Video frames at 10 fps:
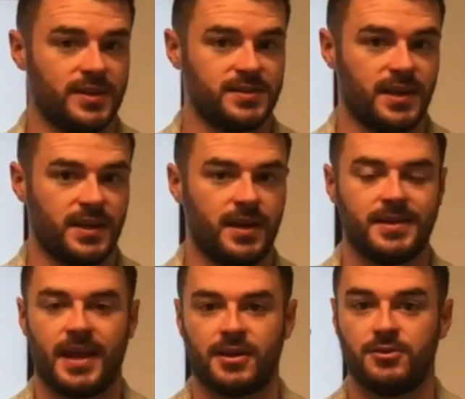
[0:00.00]
translate,
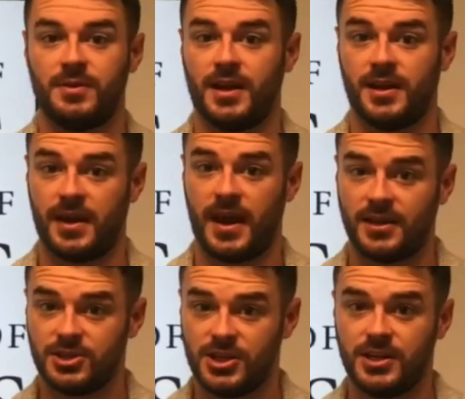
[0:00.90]
and that could be an
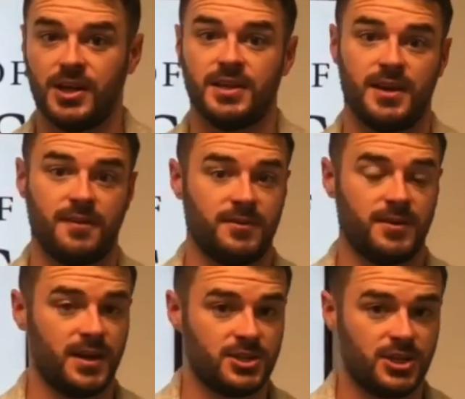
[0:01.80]
analogy, a
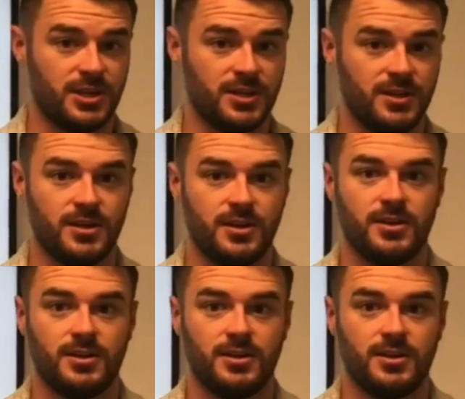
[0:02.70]
definition,